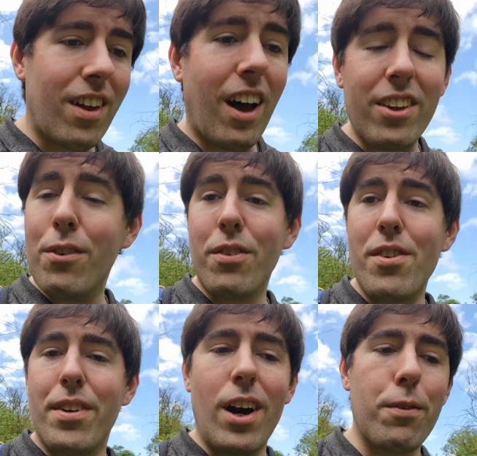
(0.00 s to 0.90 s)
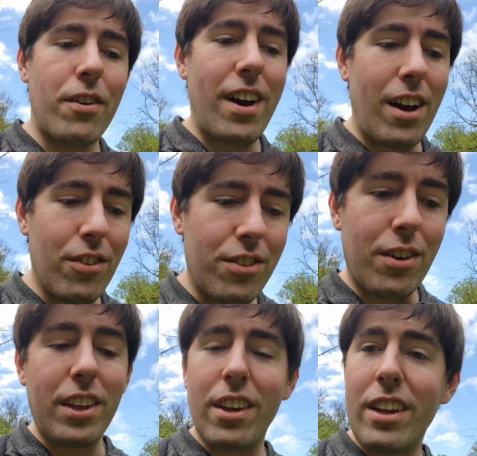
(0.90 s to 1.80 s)
I don't think we're even halfway around, so I
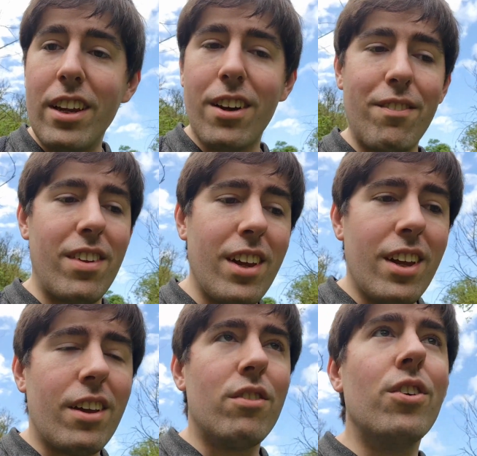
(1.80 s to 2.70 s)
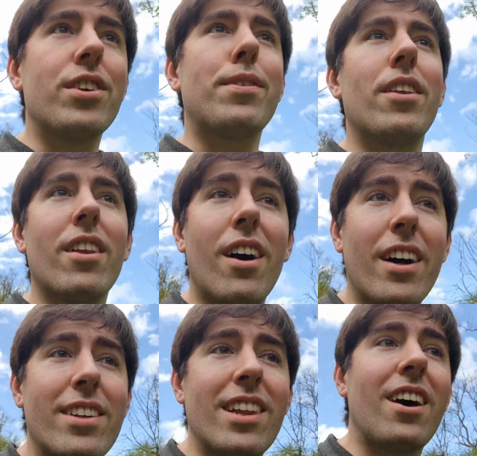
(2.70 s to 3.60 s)
think the route I found online
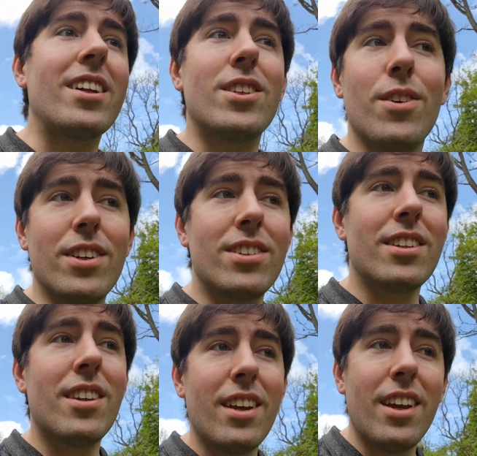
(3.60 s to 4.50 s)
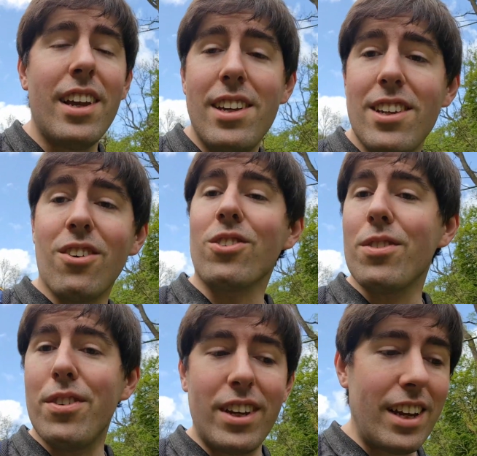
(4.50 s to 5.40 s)
is lying to us. It's longer
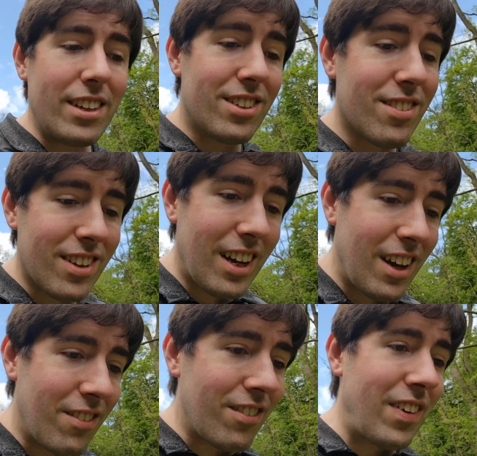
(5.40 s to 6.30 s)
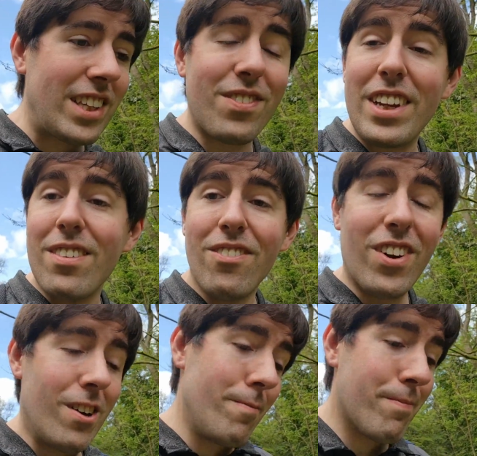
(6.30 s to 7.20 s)
than it is meant to be,
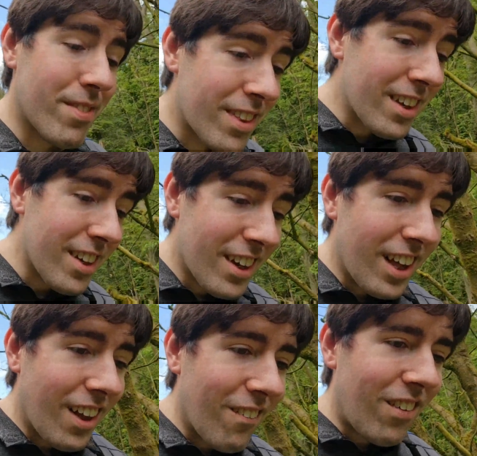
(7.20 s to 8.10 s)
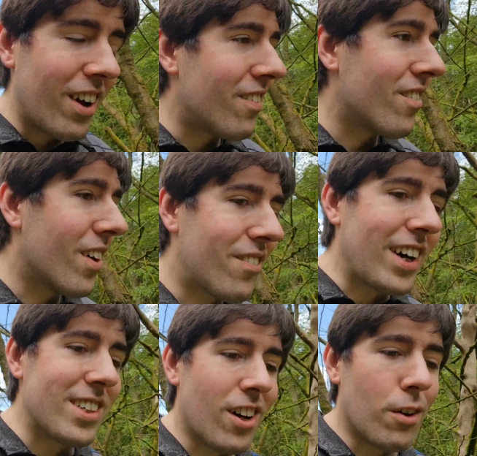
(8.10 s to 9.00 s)
but we're
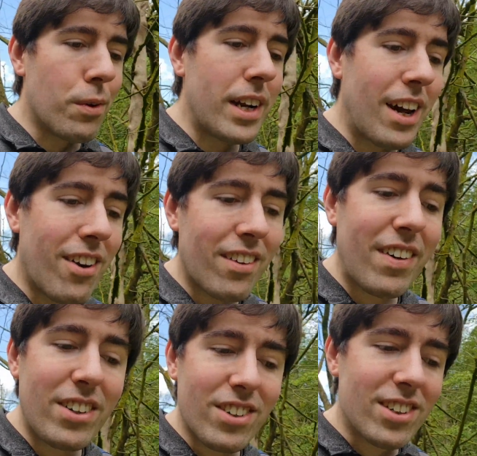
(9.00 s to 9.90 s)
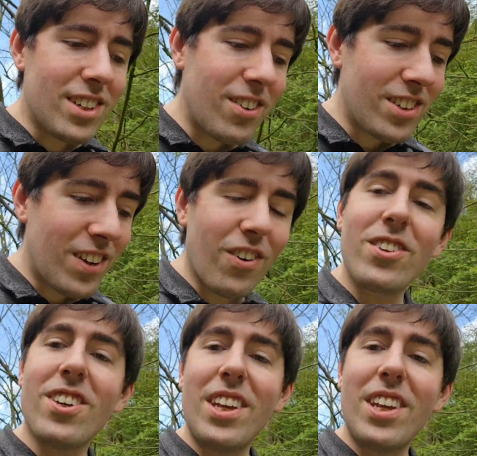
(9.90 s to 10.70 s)
past halfway now, I imagine, so there's no point turning